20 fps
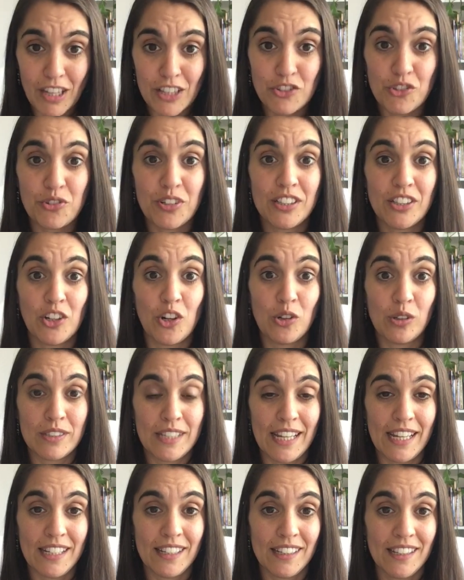during the whole
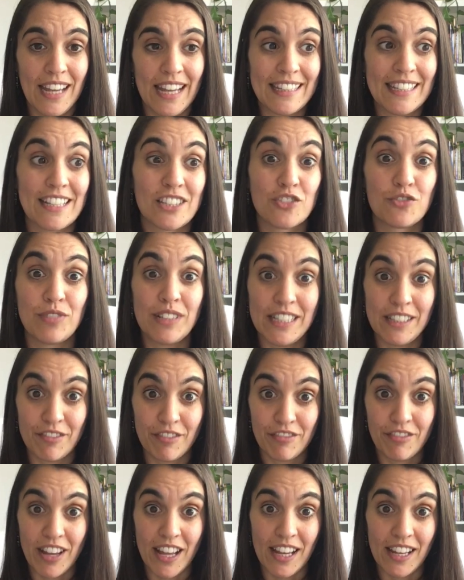day. And that's really
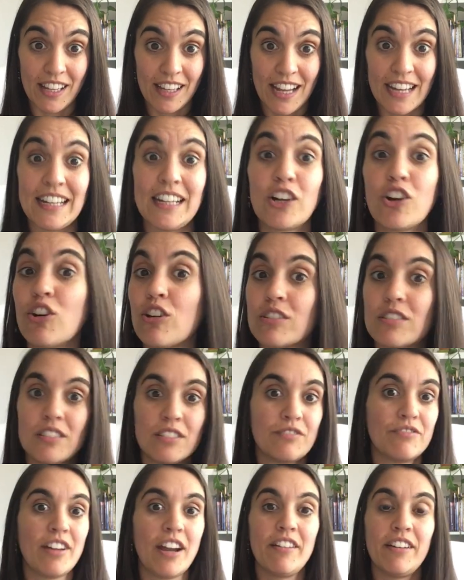unfair, and it
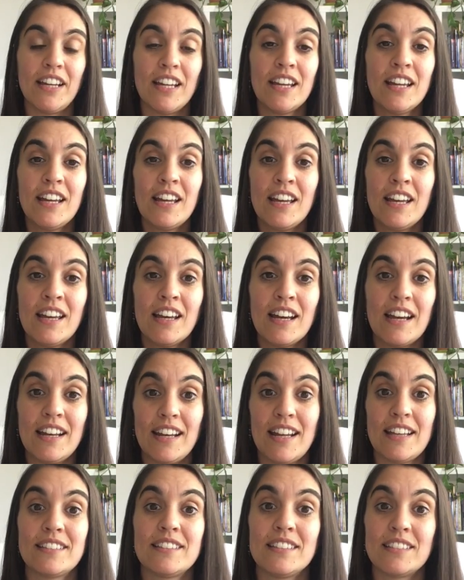causes very
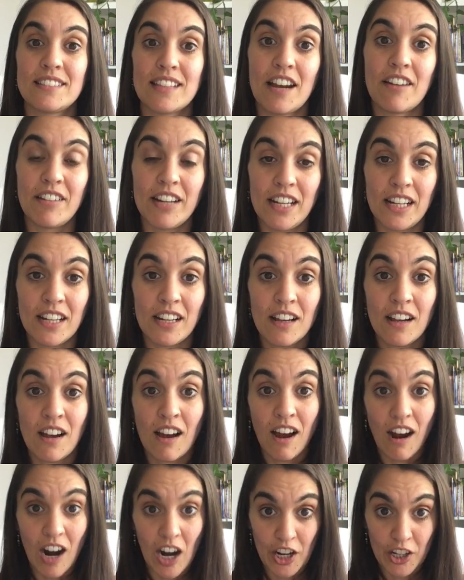unnecessary
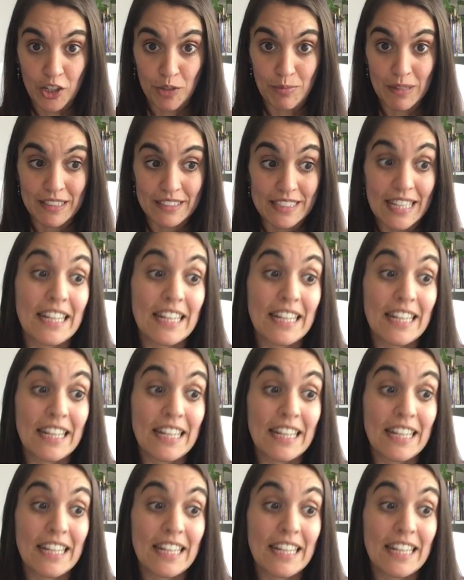arguments.